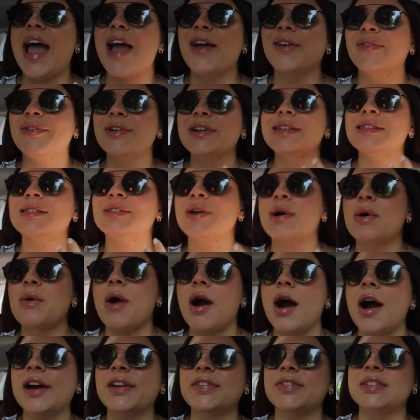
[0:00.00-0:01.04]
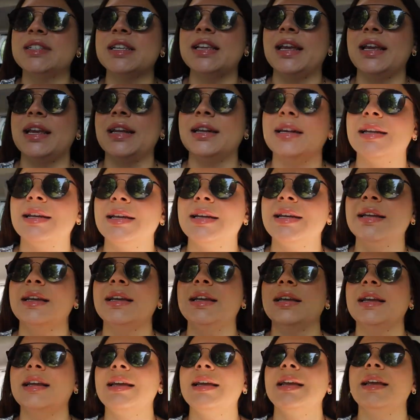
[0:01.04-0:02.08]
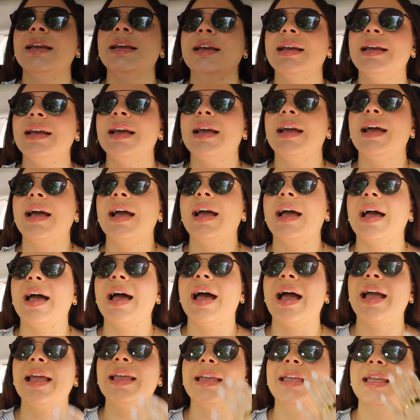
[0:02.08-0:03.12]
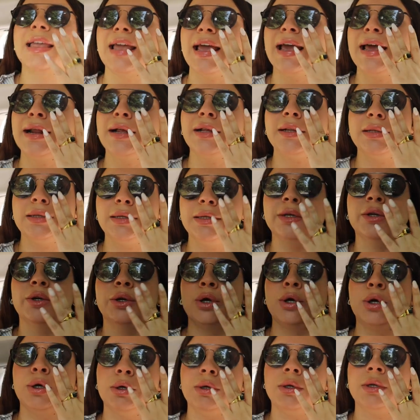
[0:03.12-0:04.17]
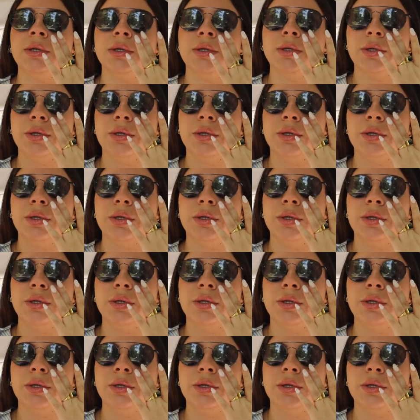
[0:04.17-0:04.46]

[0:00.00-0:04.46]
every so often I get a little